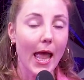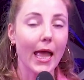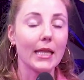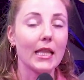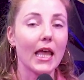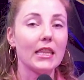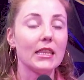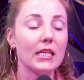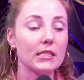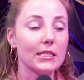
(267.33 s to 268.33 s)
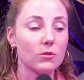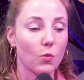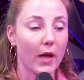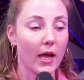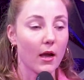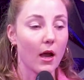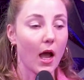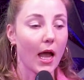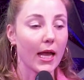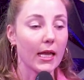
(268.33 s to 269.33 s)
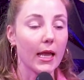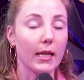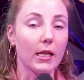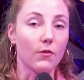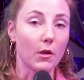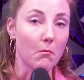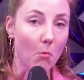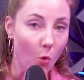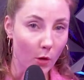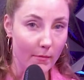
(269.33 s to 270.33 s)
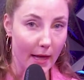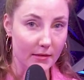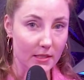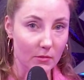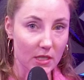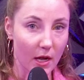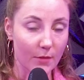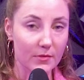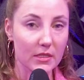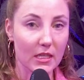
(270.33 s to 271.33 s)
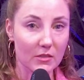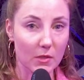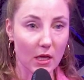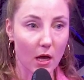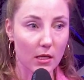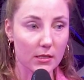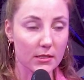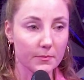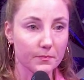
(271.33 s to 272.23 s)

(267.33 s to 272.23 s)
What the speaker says: And this is where I get even more mad sometimes, is because